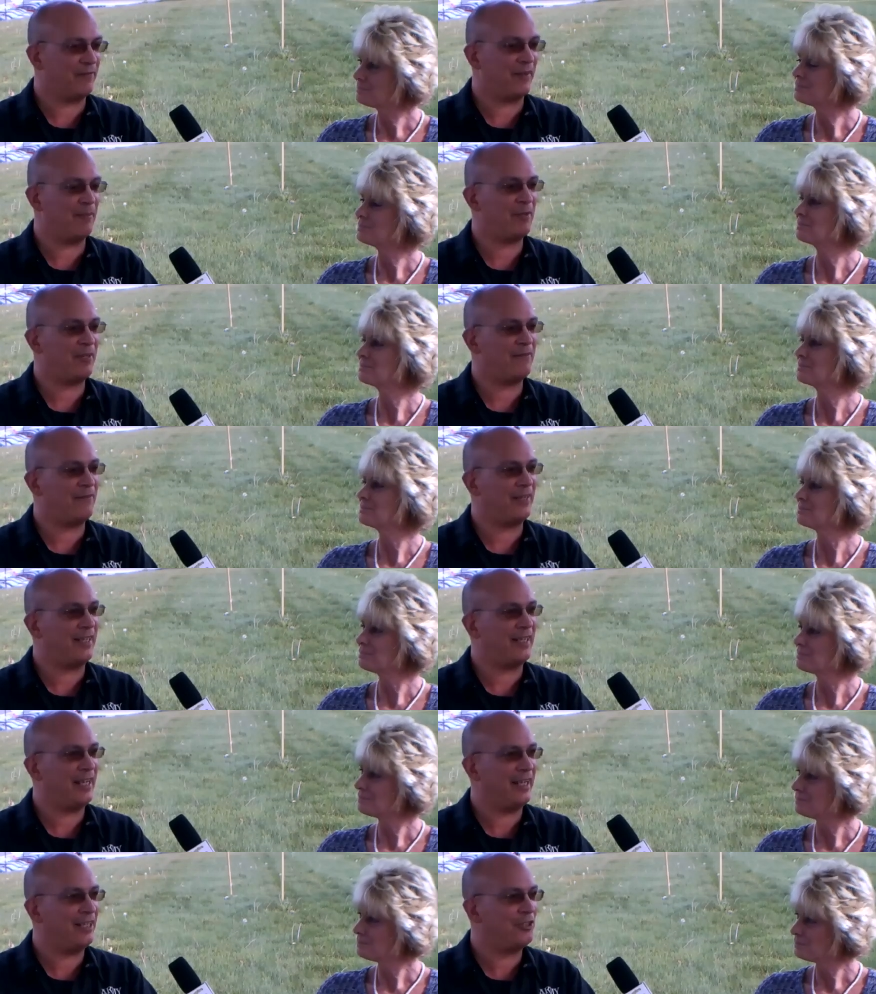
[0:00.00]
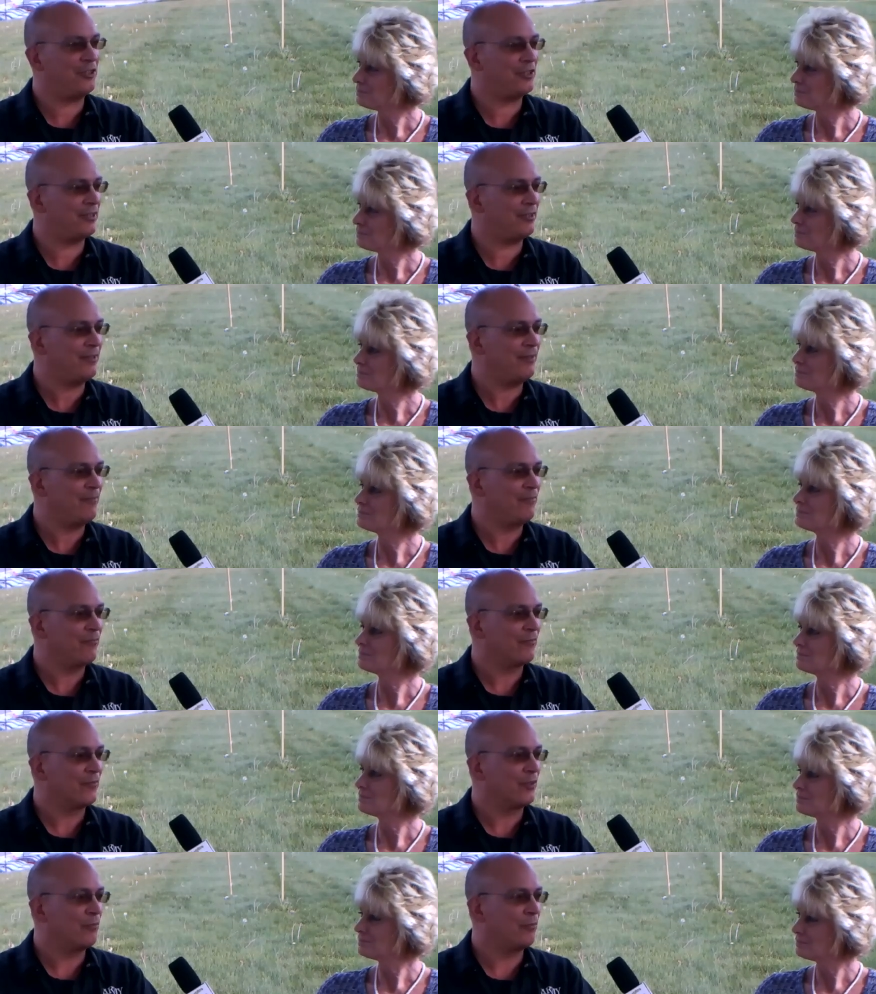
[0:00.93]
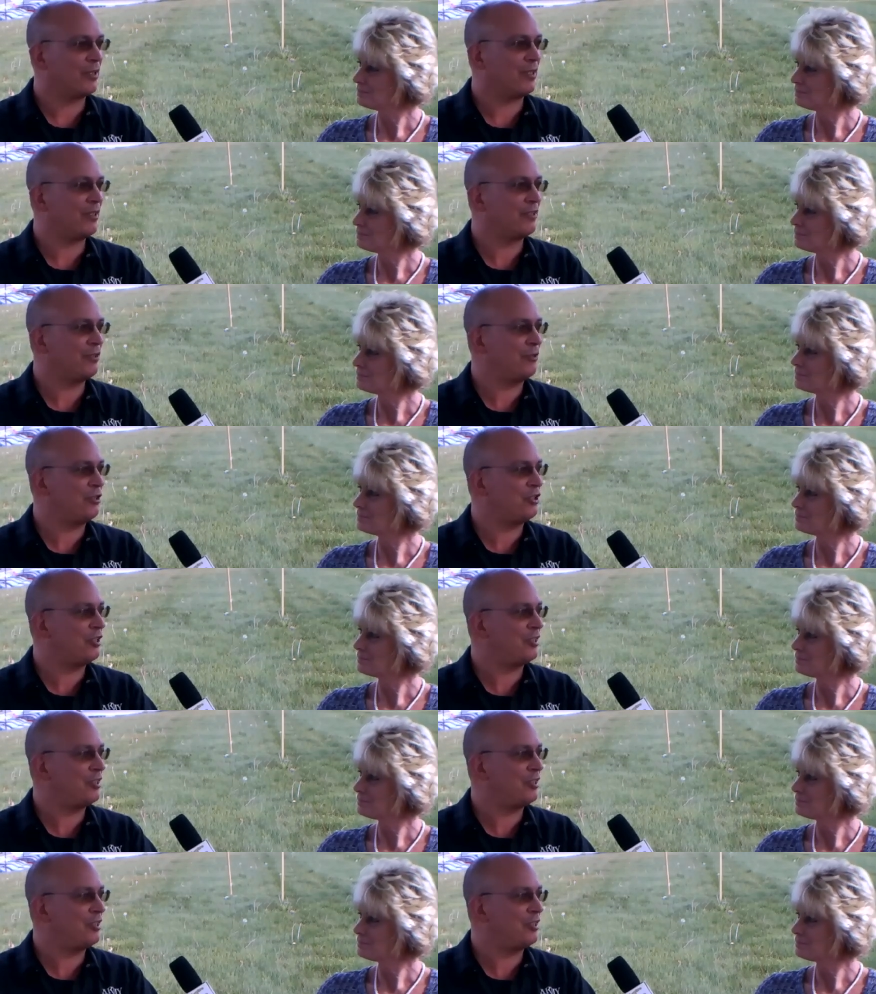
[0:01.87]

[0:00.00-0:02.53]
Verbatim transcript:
Speaker 1: I'm on vacation, what I'll do is just